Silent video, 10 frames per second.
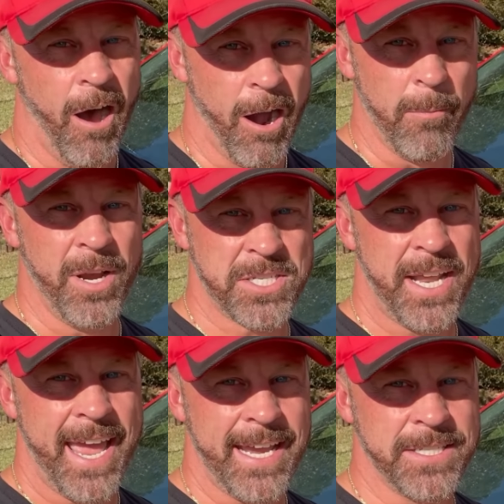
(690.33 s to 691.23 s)
Are
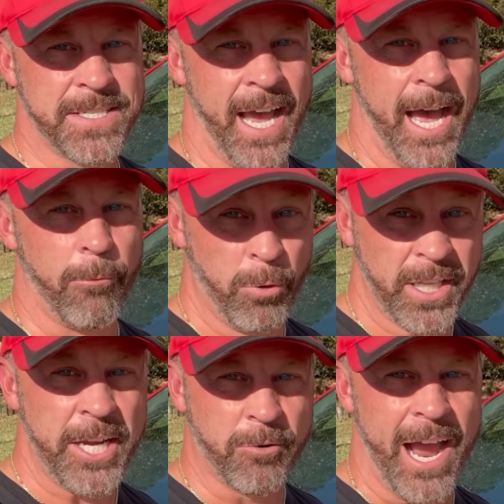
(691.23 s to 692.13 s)
Mustangs
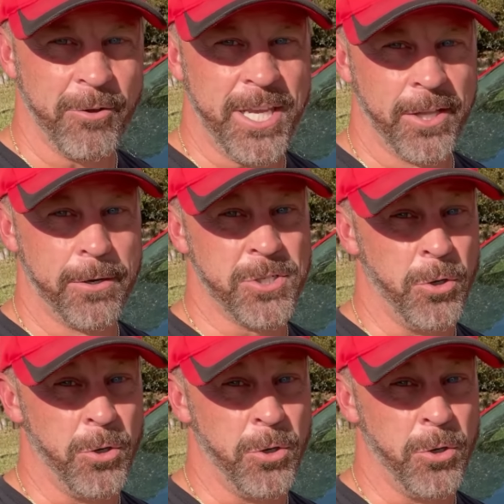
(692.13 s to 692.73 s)
really crowd killers,